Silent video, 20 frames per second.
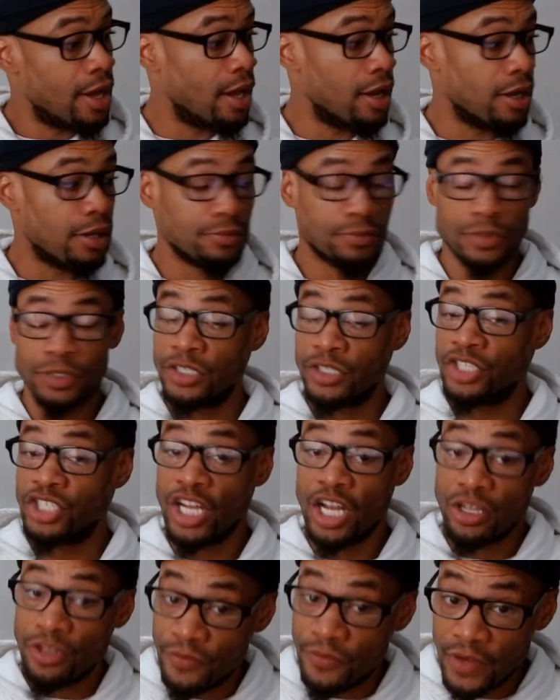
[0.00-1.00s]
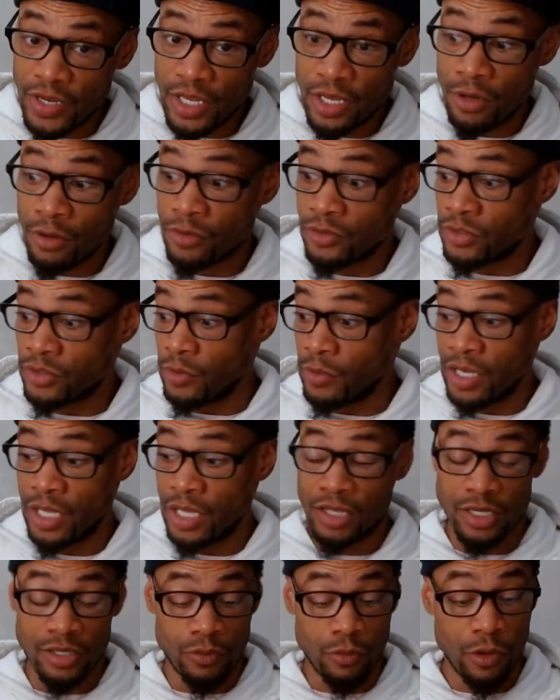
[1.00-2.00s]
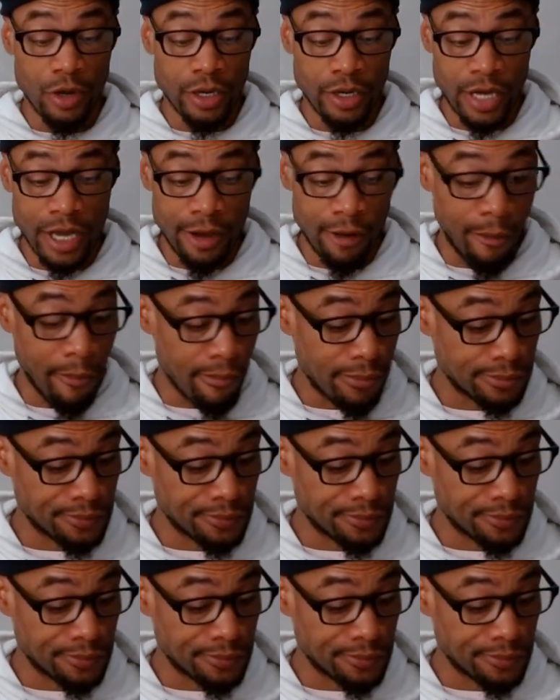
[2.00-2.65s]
Um, share the video so we can get this word out.